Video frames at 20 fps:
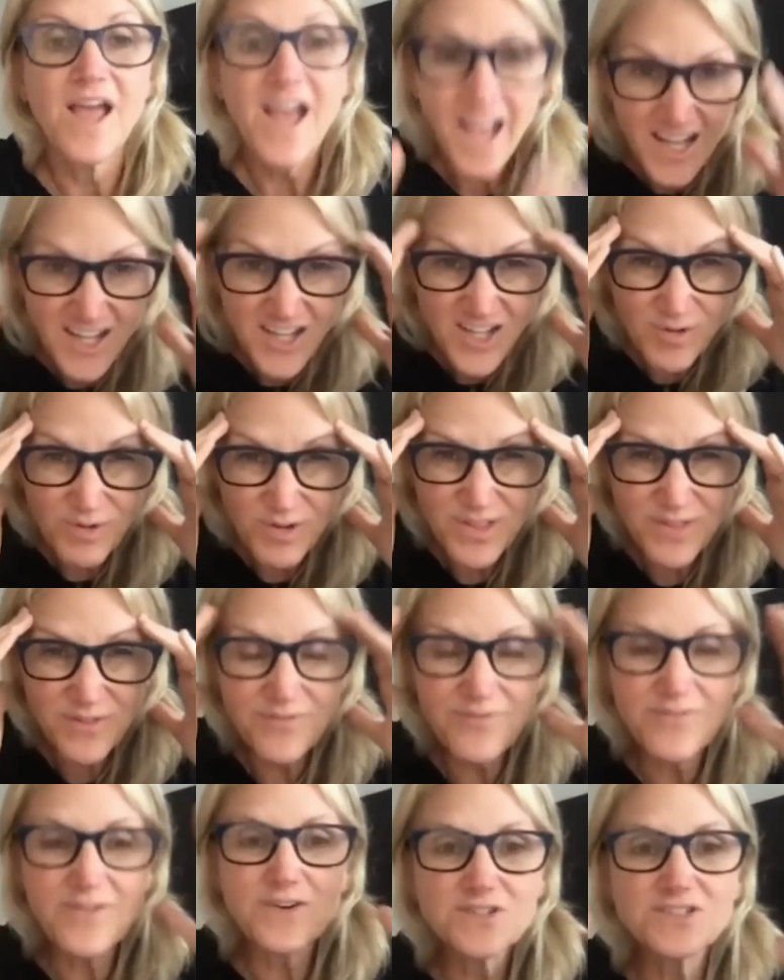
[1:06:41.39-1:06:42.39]
And you know what the
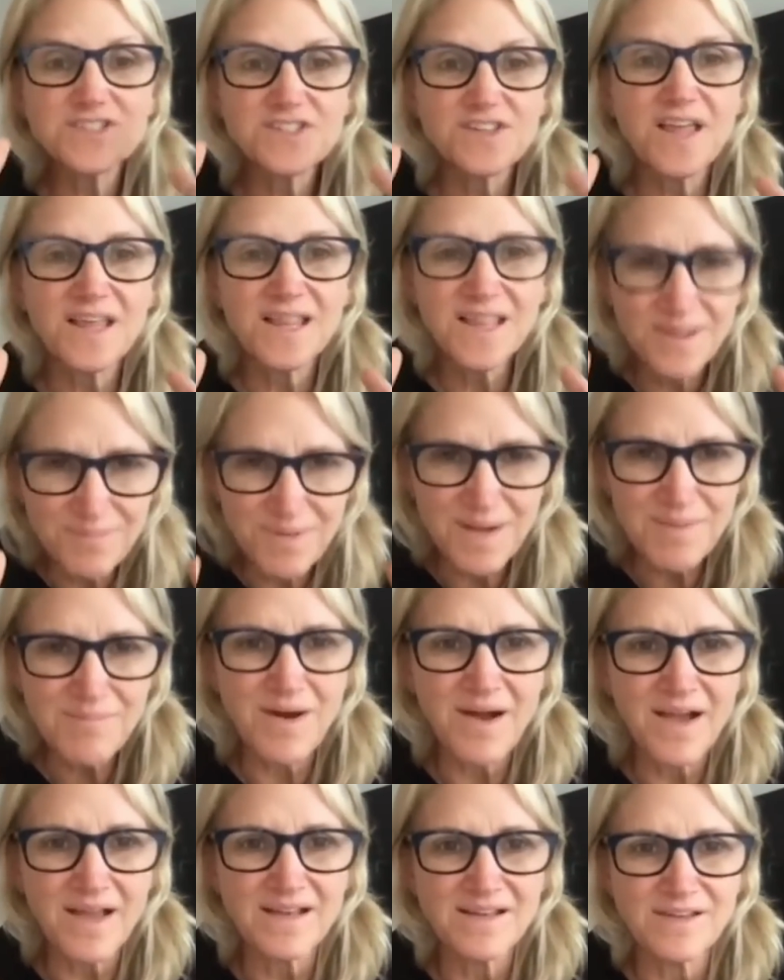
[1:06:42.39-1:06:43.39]
first thing that my
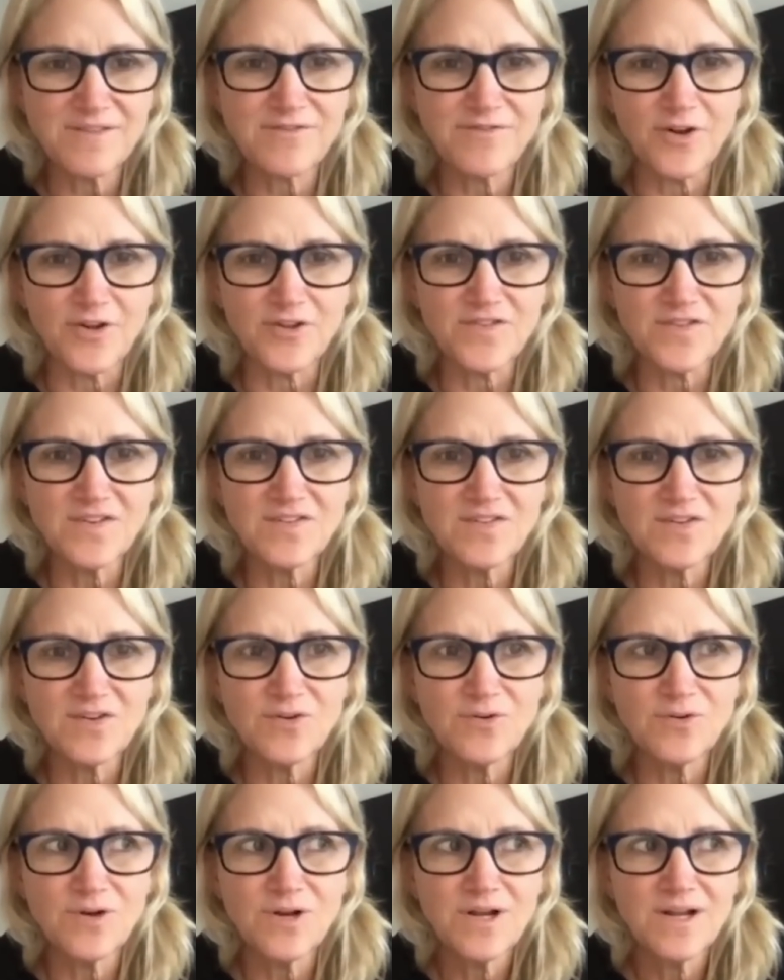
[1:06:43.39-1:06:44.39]
mind defaulted
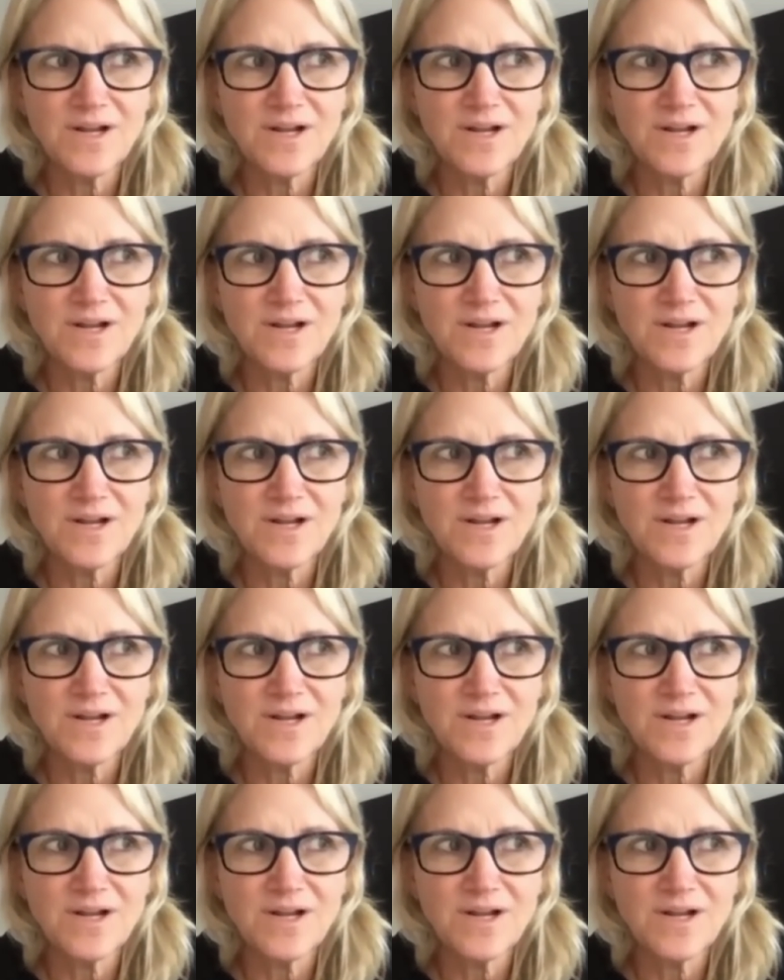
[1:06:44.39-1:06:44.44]
to?